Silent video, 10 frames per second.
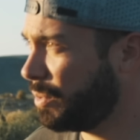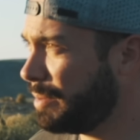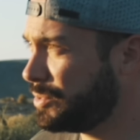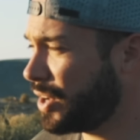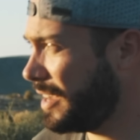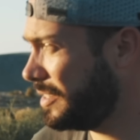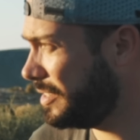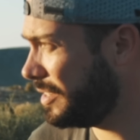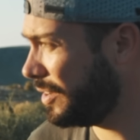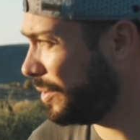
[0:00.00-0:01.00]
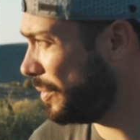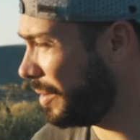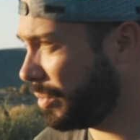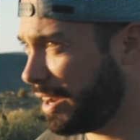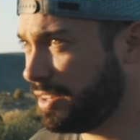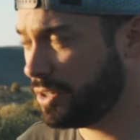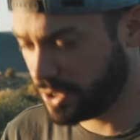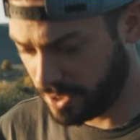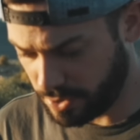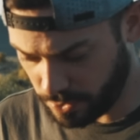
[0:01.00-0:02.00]
What I'm trying to do, and what I
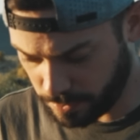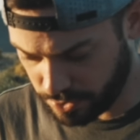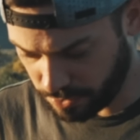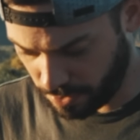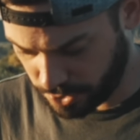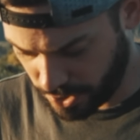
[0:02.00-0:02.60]
usually do with drone